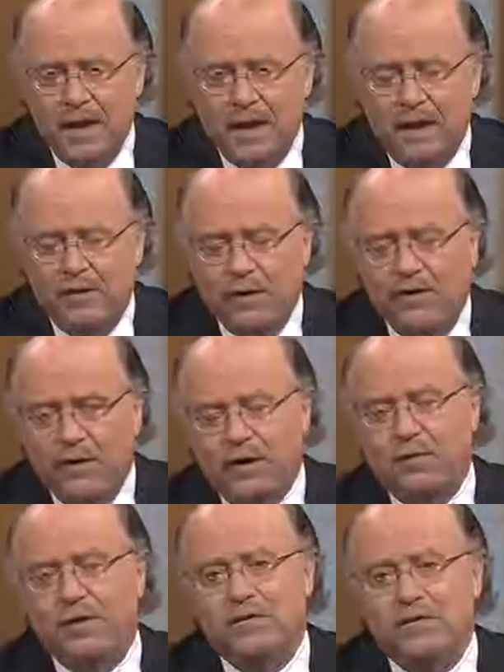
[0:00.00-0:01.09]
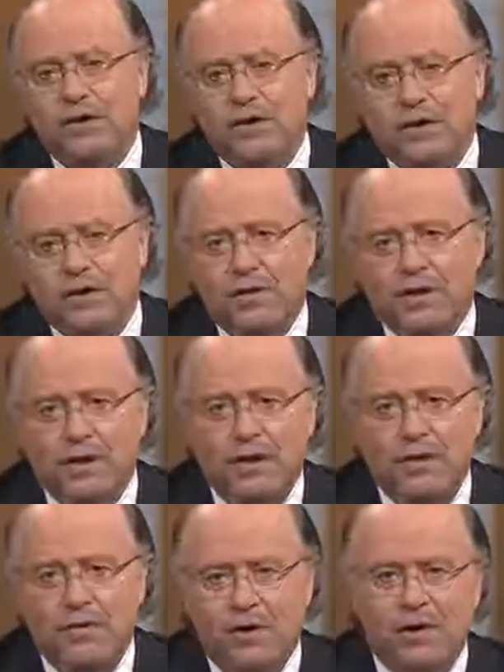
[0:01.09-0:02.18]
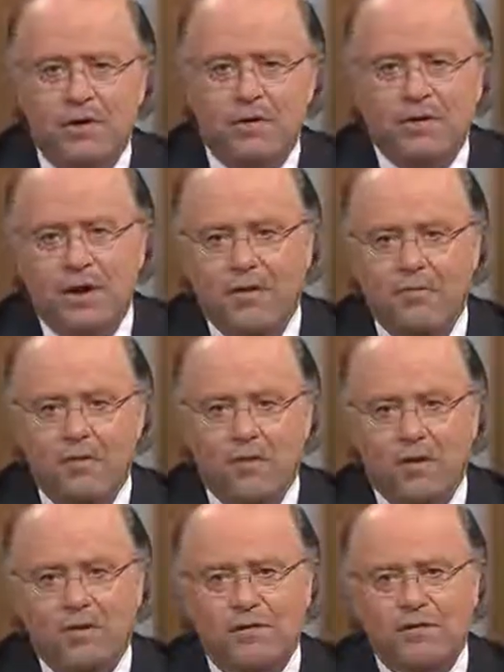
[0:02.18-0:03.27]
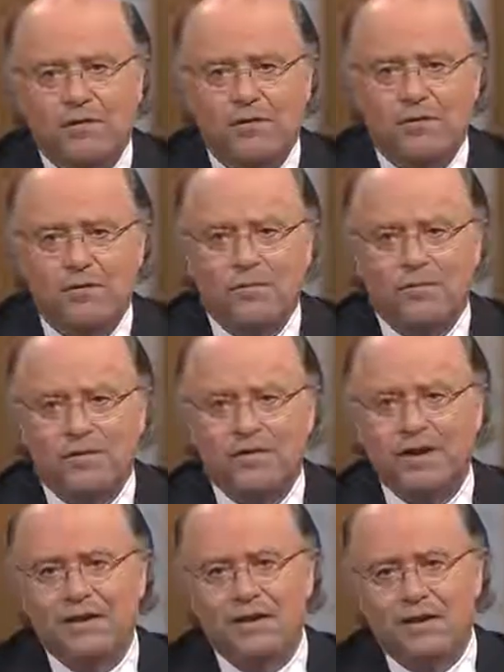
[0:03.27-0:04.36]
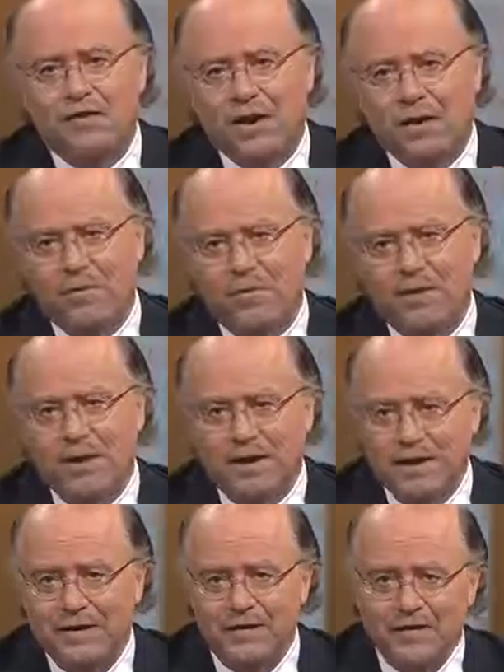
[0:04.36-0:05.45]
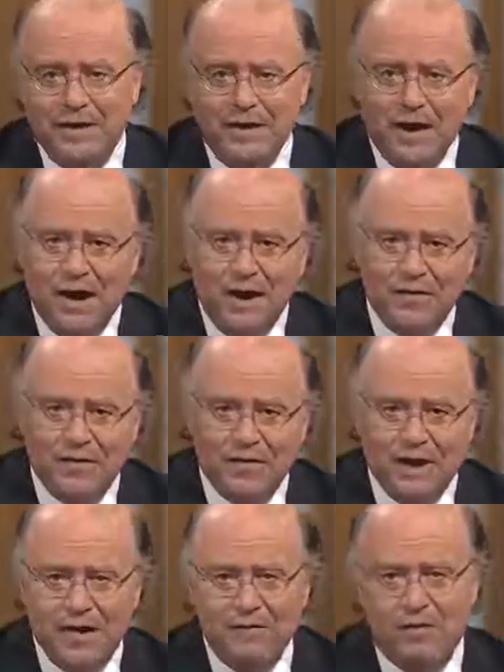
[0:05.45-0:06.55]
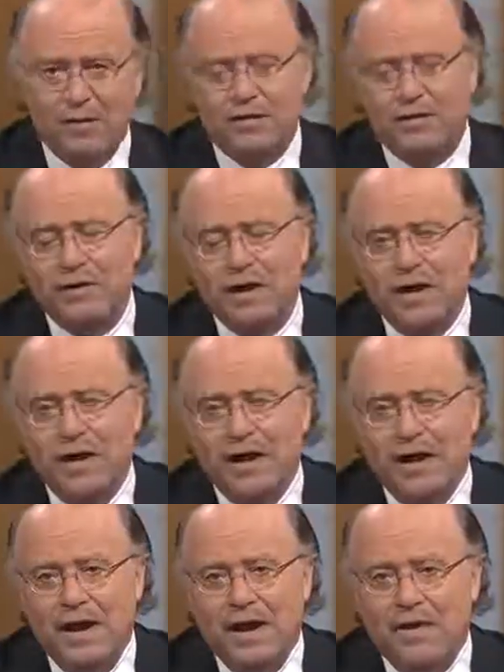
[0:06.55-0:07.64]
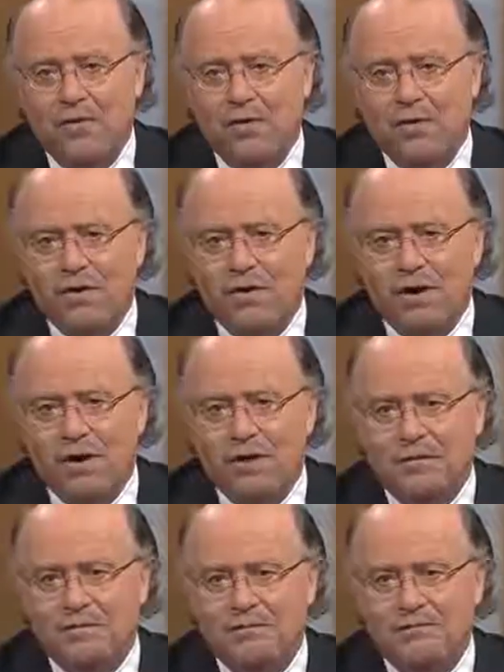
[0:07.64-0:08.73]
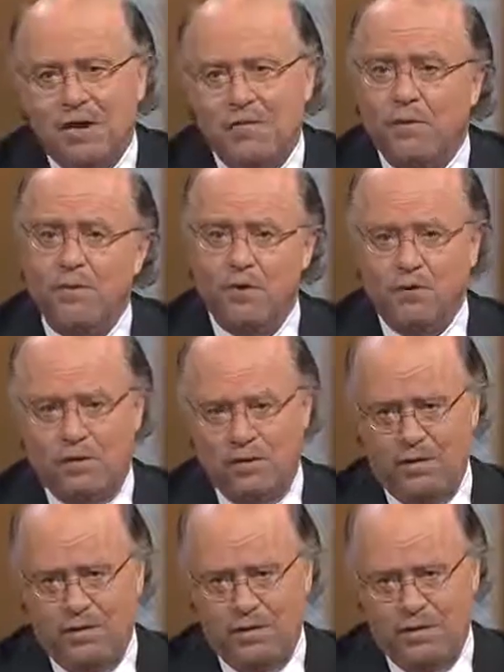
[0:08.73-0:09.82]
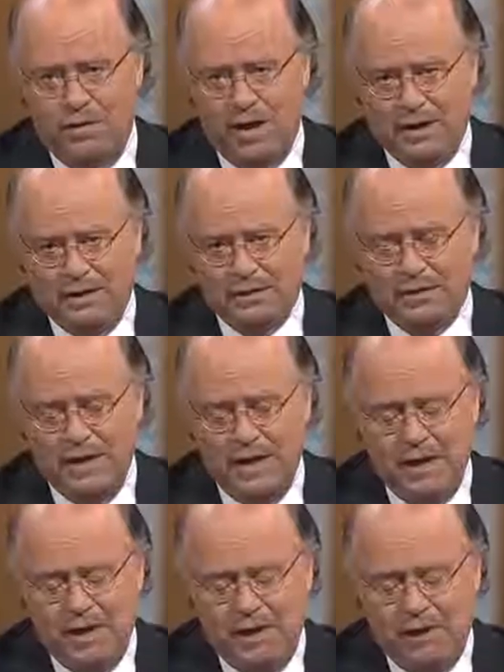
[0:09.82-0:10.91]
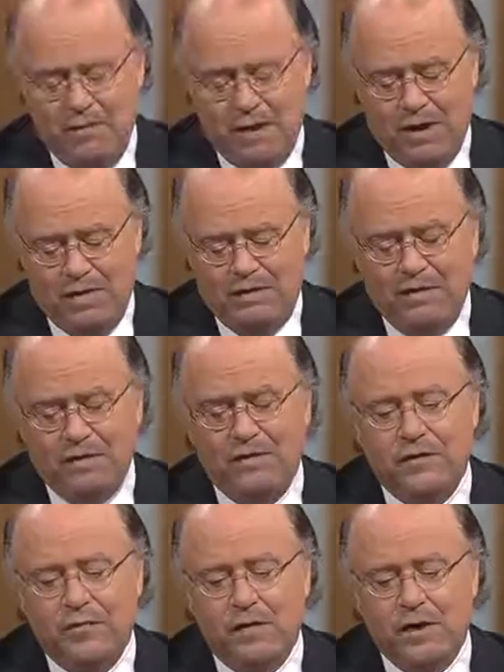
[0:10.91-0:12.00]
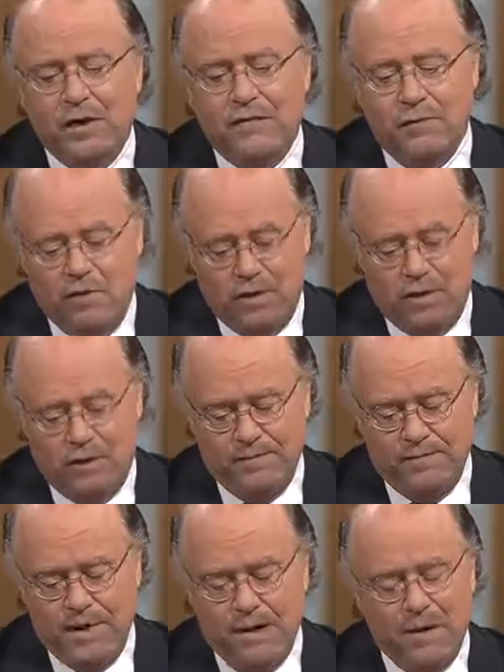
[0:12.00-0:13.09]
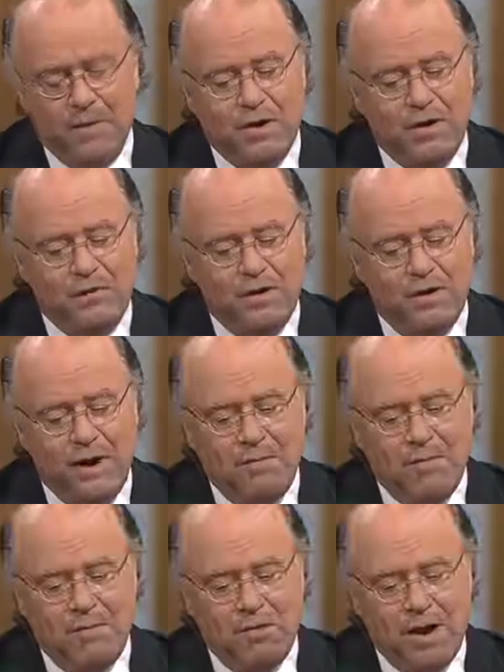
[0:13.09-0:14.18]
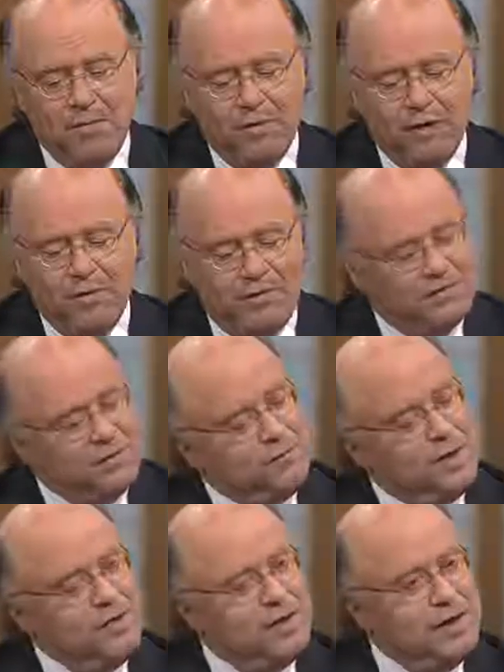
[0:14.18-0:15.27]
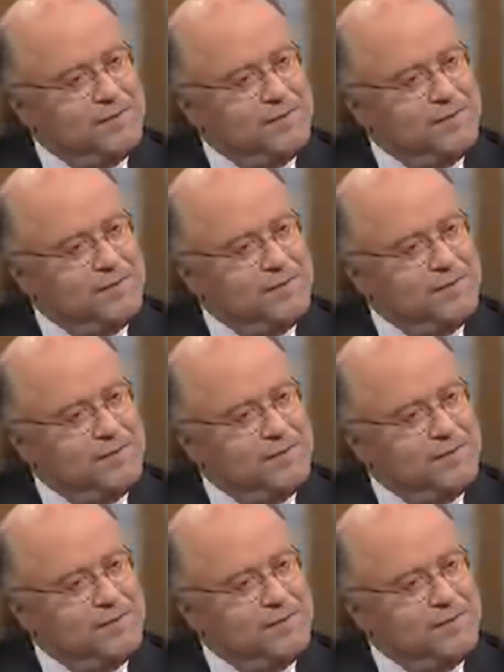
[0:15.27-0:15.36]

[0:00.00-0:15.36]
It's very seldom that you hear anyone purport to present in a credible way at least the other side of the question and or refute Dawkins. Well, this is the point of the book. And am I pronouncing your name properly? Is it Sarfati?